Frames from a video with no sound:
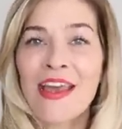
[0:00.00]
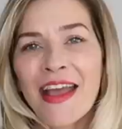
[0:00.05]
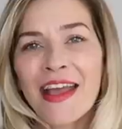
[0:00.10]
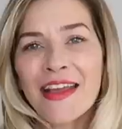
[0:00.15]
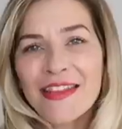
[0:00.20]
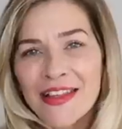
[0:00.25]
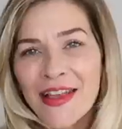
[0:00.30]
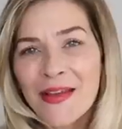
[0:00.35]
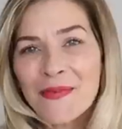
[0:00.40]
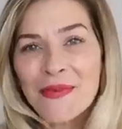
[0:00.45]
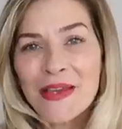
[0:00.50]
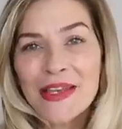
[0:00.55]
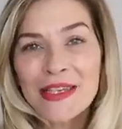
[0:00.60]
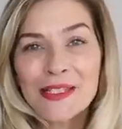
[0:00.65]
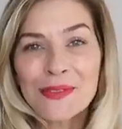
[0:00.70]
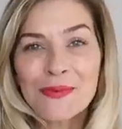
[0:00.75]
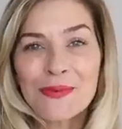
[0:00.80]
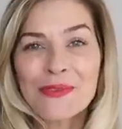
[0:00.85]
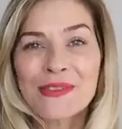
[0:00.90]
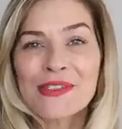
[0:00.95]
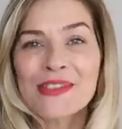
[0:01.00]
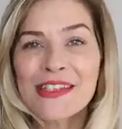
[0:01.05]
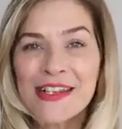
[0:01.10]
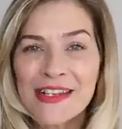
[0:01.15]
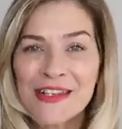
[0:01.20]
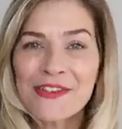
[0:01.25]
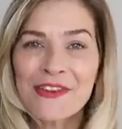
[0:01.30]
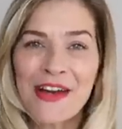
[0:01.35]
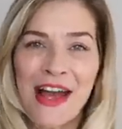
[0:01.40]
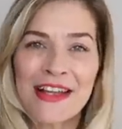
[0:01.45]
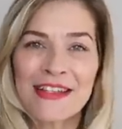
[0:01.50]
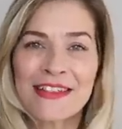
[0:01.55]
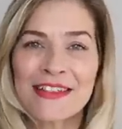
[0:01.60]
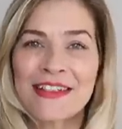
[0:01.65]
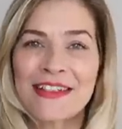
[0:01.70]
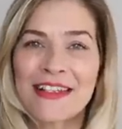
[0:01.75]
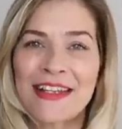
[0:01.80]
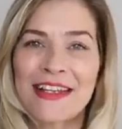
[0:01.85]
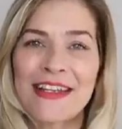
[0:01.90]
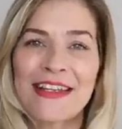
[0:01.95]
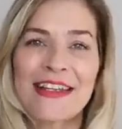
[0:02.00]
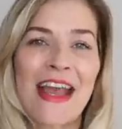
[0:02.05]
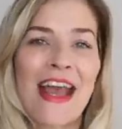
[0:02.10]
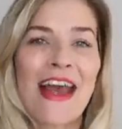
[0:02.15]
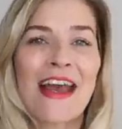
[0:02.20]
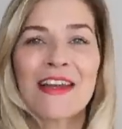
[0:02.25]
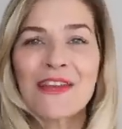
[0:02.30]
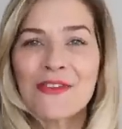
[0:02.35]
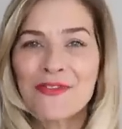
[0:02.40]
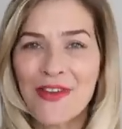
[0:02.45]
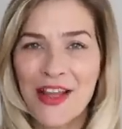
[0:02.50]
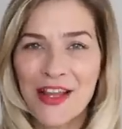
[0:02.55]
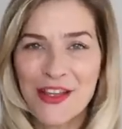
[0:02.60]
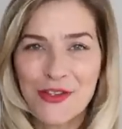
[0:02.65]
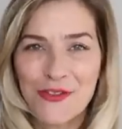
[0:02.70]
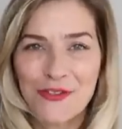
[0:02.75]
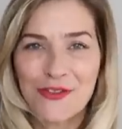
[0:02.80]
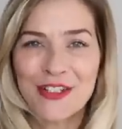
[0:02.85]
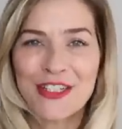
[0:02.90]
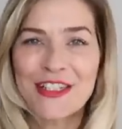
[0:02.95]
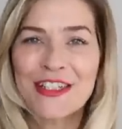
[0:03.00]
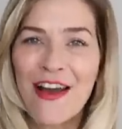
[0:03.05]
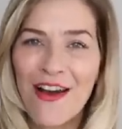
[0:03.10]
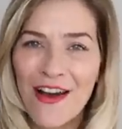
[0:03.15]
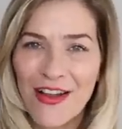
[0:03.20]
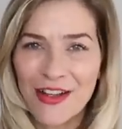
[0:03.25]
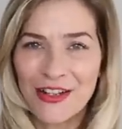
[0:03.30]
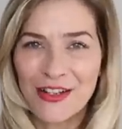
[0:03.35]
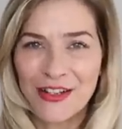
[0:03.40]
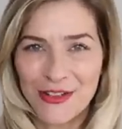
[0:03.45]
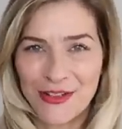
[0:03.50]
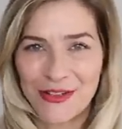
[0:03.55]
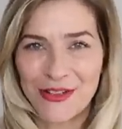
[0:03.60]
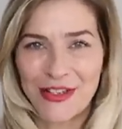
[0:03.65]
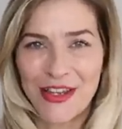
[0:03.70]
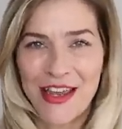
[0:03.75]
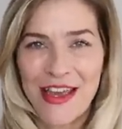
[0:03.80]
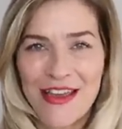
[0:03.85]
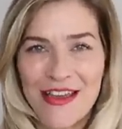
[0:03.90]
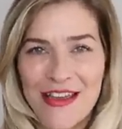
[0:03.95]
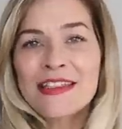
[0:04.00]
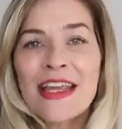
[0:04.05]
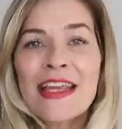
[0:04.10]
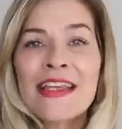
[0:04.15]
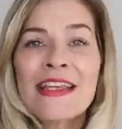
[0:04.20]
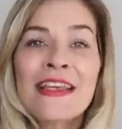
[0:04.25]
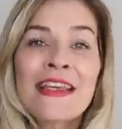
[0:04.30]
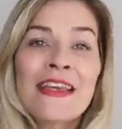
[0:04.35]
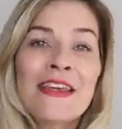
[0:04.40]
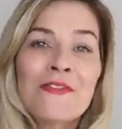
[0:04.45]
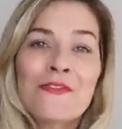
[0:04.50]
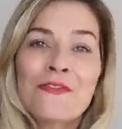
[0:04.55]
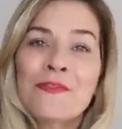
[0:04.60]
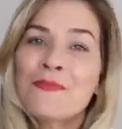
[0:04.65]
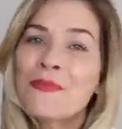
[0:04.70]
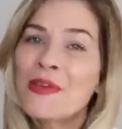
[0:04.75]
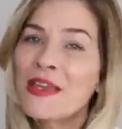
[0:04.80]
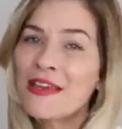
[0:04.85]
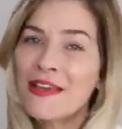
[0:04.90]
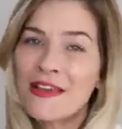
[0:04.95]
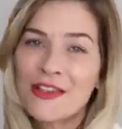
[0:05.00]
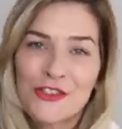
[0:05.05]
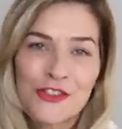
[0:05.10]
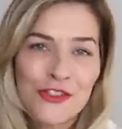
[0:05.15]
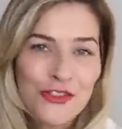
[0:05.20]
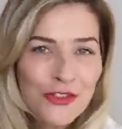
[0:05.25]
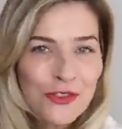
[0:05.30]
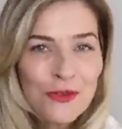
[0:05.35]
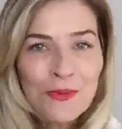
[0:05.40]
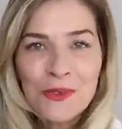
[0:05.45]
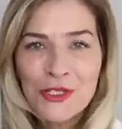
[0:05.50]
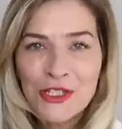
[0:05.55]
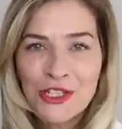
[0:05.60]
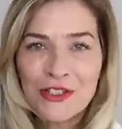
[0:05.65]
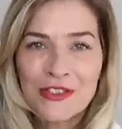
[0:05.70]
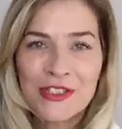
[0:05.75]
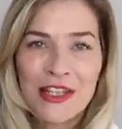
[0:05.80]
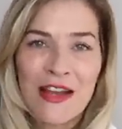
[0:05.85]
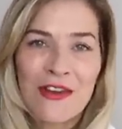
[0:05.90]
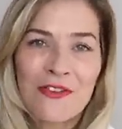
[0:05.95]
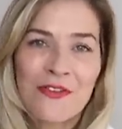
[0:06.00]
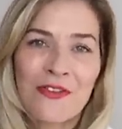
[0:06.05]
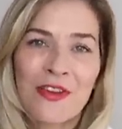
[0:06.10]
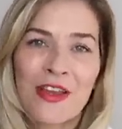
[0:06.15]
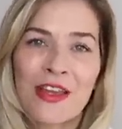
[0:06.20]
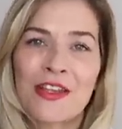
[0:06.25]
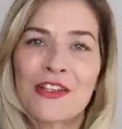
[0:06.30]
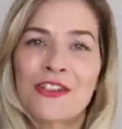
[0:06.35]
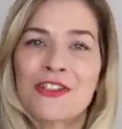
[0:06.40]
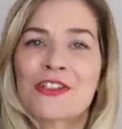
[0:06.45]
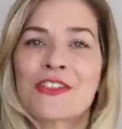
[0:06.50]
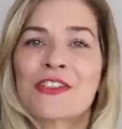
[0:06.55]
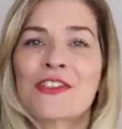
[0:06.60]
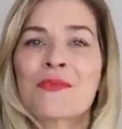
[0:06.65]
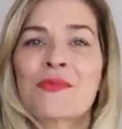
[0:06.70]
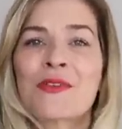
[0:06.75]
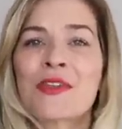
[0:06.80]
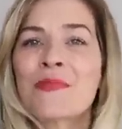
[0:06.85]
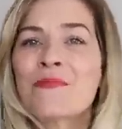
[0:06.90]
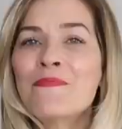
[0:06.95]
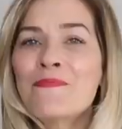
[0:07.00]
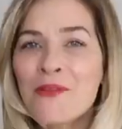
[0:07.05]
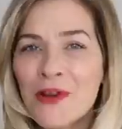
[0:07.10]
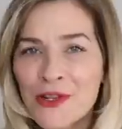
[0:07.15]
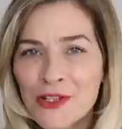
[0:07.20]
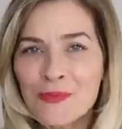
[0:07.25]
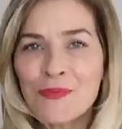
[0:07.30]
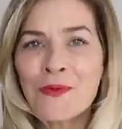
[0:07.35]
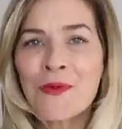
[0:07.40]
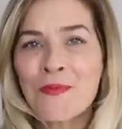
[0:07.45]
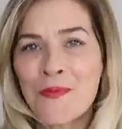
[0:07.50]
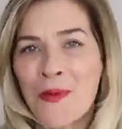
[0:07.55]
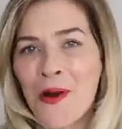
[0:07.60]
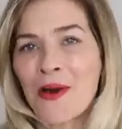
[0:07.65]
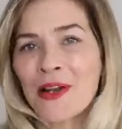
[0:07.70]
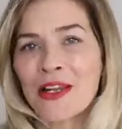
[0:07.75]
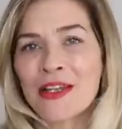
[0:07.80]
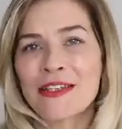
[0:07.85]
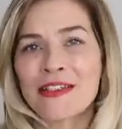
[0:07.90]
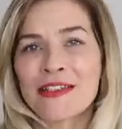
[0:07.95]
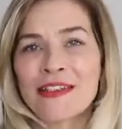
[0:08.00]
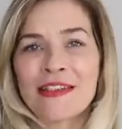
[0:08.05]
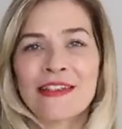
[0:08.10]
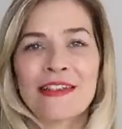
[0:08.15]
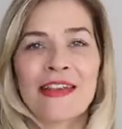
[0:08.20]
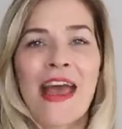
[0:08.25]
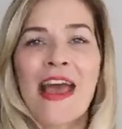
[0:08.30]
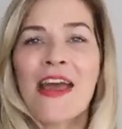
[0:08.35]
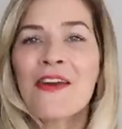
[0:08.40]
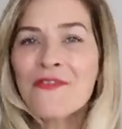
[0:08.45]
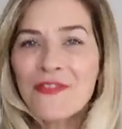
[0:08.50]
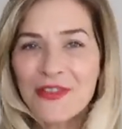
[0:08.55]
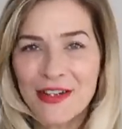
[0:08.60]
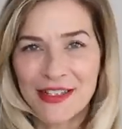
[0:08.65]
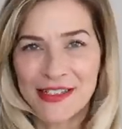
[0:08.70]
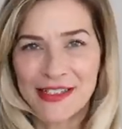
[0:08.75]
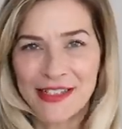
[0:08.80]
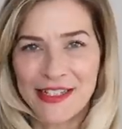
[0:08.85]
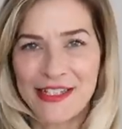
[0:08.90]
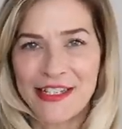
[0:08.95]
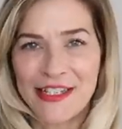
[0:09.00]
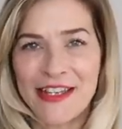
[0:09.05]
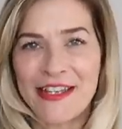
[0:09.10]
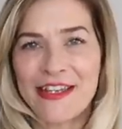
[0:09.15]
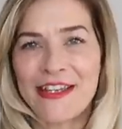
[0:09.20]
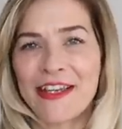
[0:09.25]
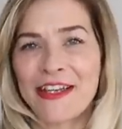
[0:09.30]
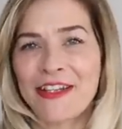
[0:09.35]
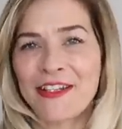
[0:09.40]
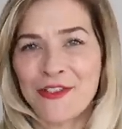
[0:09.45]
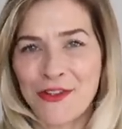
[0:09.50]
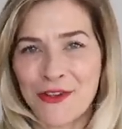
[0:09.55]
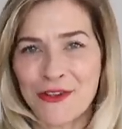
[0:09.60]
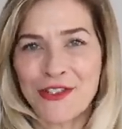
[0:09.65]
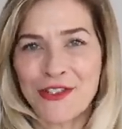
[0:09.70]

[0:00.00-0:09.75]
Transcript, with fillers: And that piece will single-handedly elevate your entire look, taking it from being a super chilled outfit to something much more polished and effortlessly chic in no